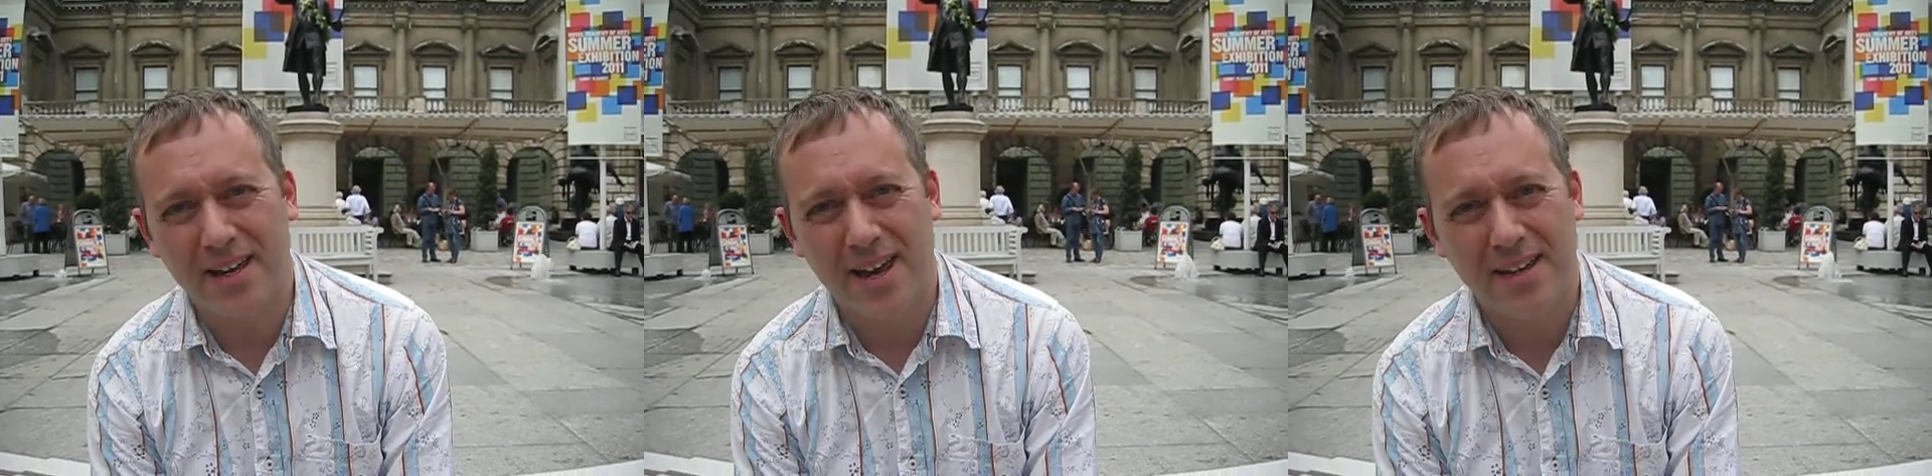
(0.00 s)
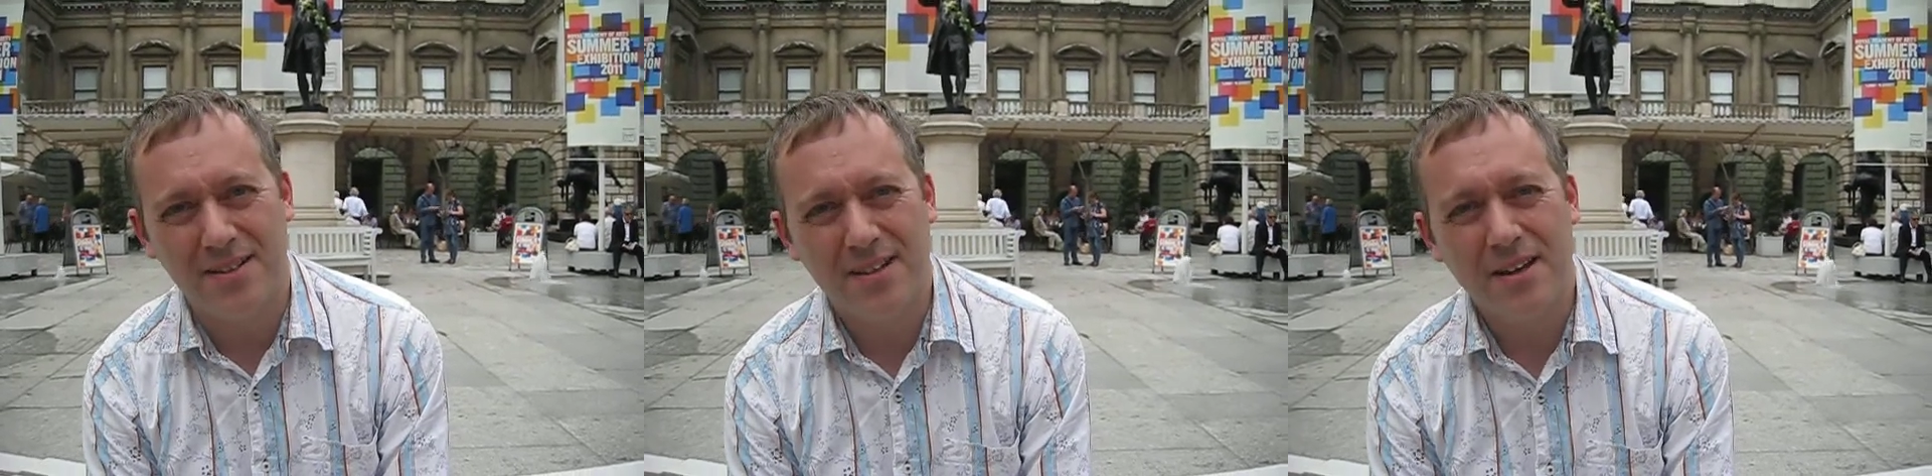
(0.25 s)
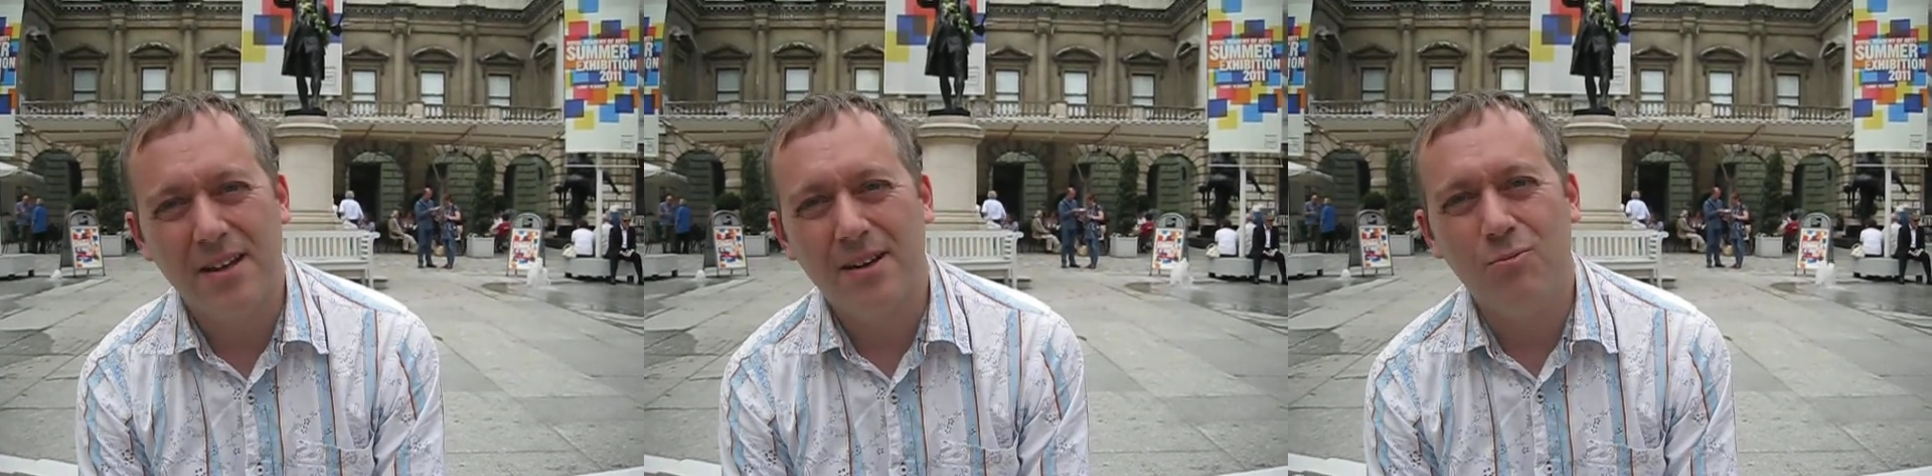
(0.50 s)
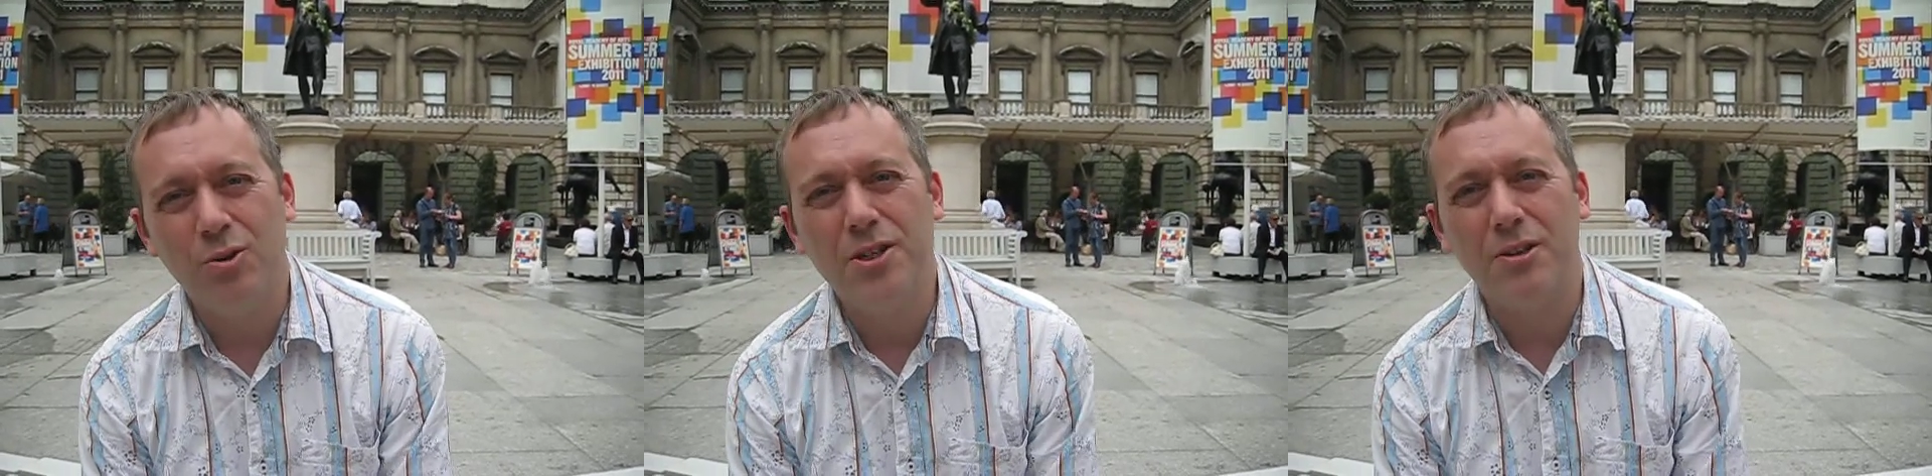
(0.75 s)
said,
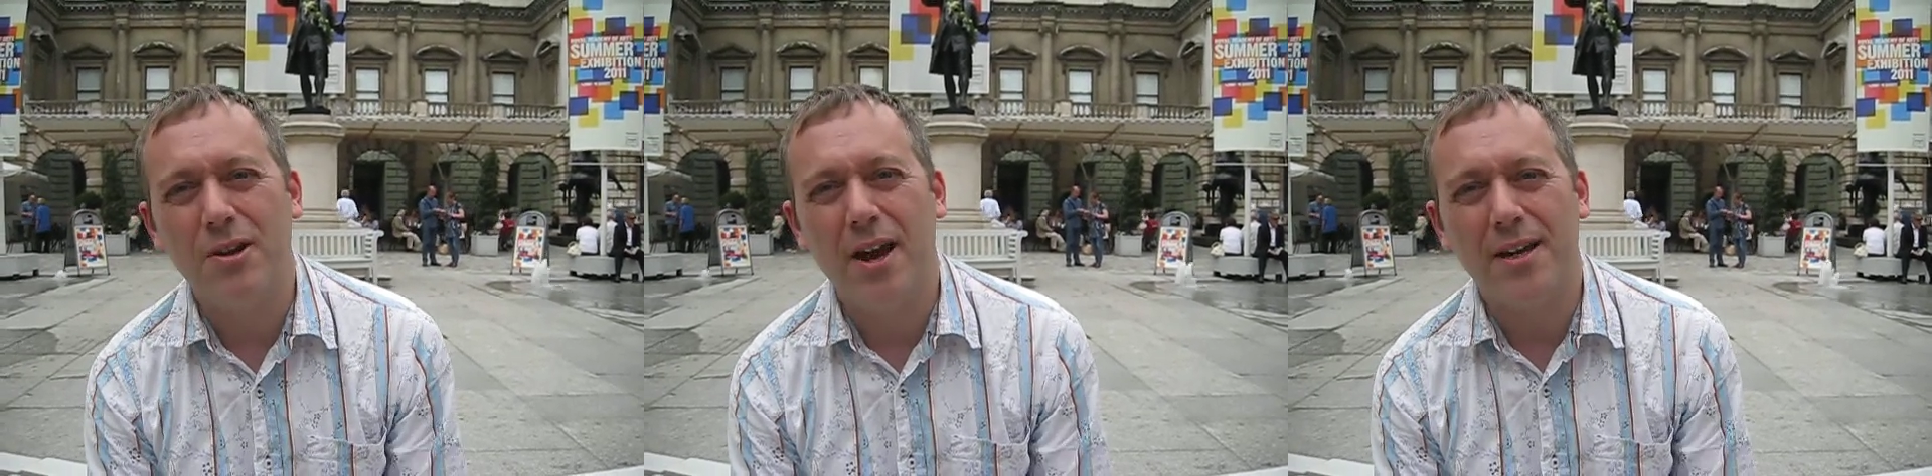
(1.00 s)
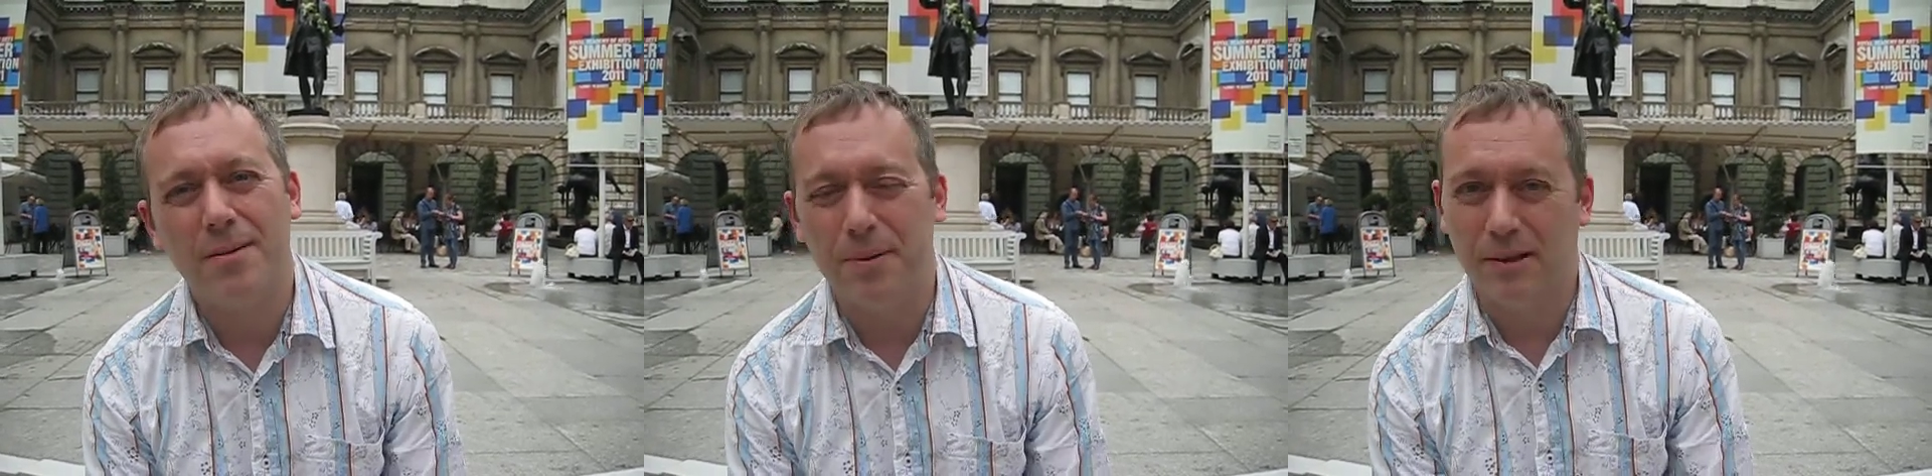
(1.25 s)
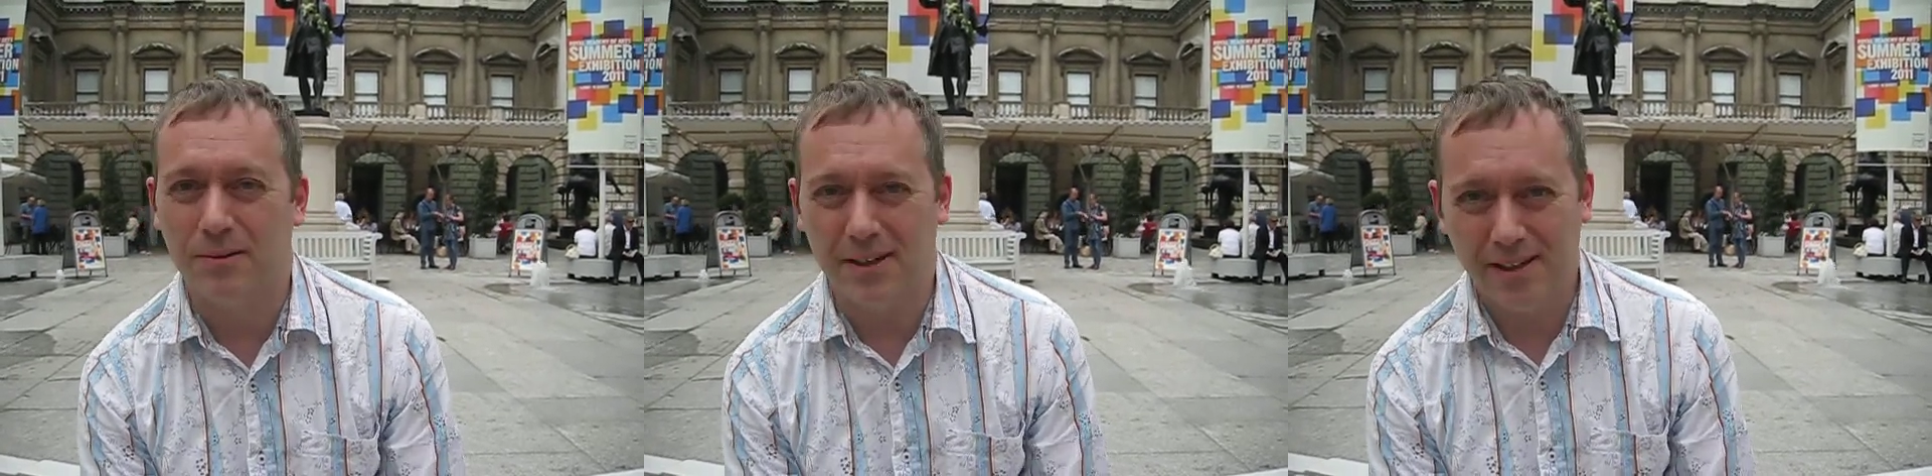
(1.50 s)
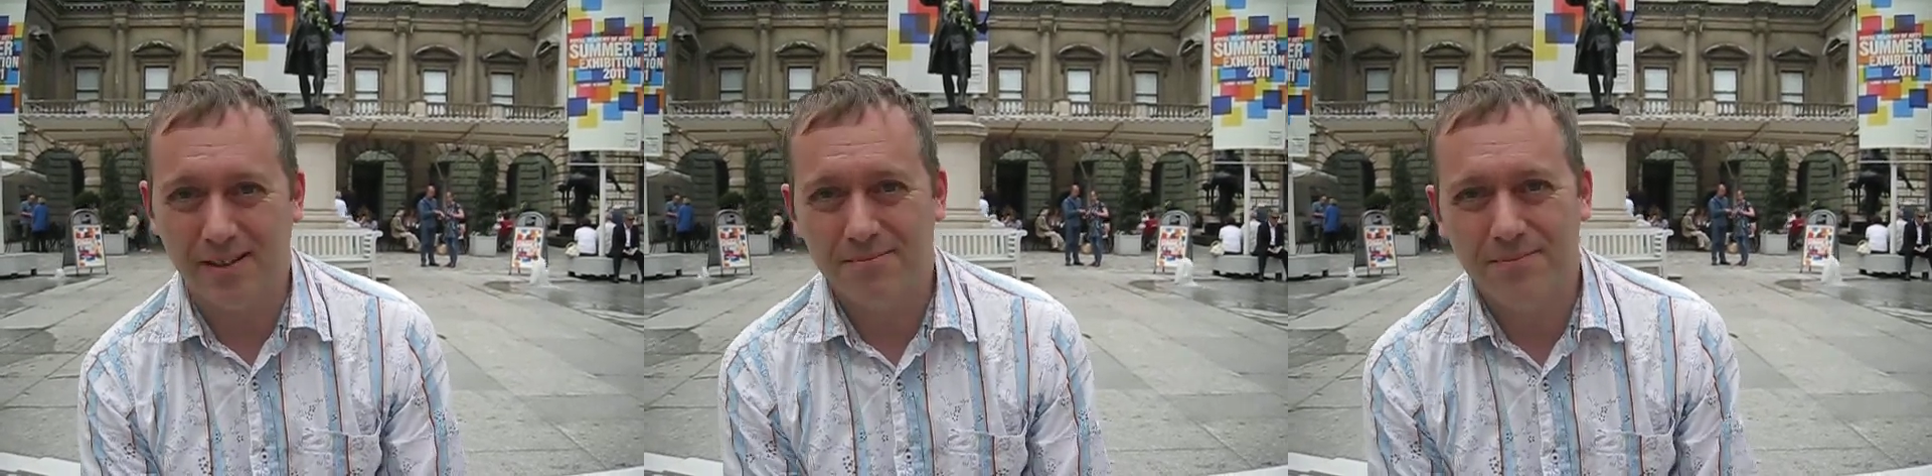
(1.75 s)
would you like a building?